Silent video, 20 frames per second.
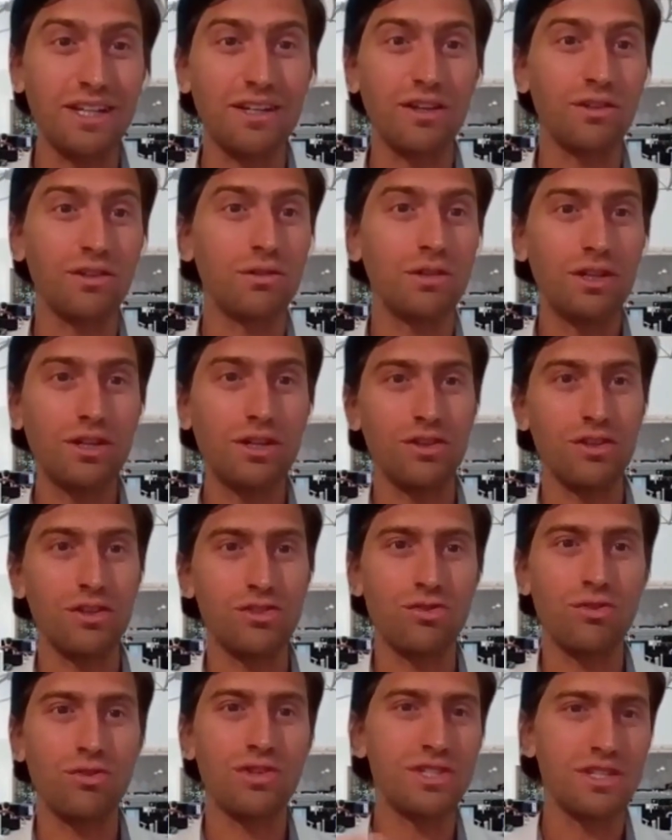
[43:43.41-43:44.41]
You'll look at the
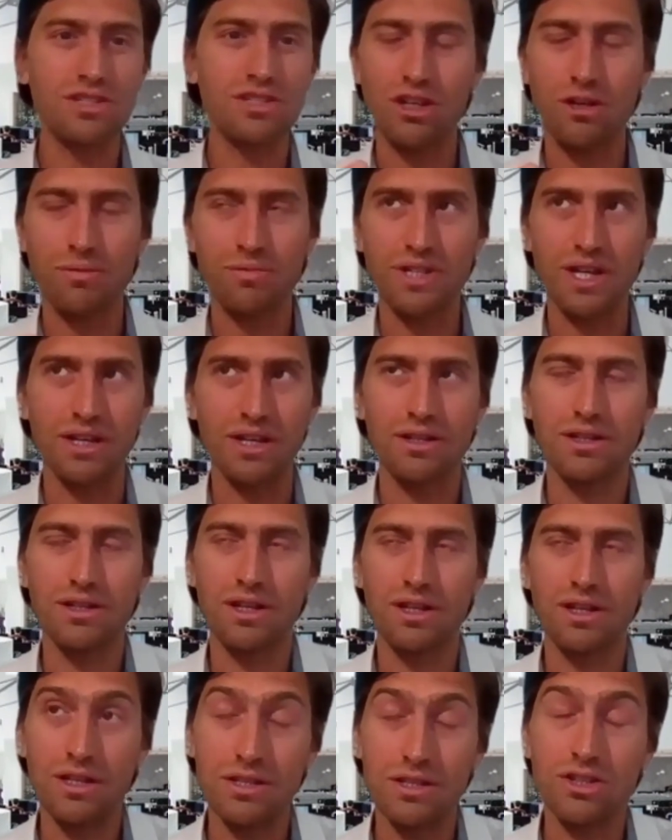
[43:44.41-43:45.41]
drawings,
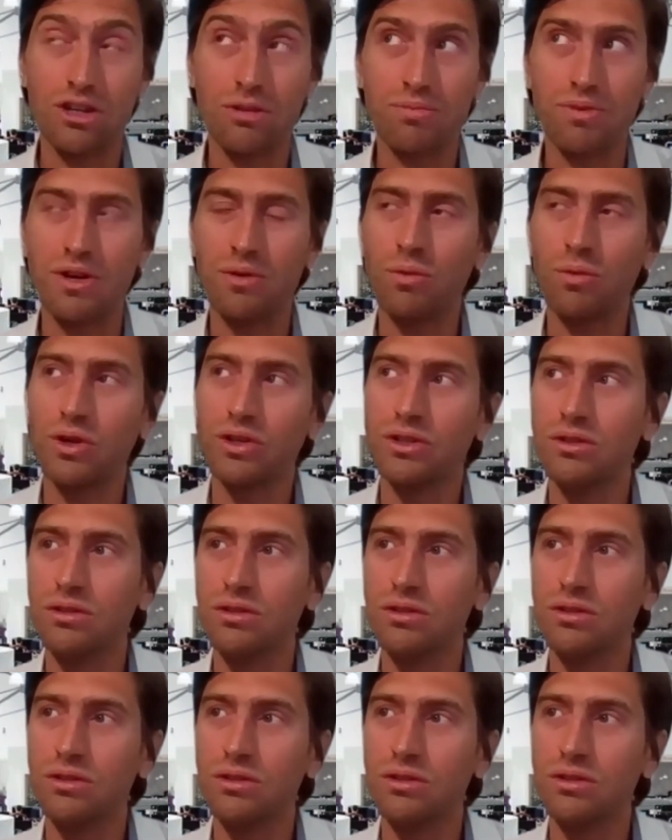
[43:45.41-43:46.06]
interpret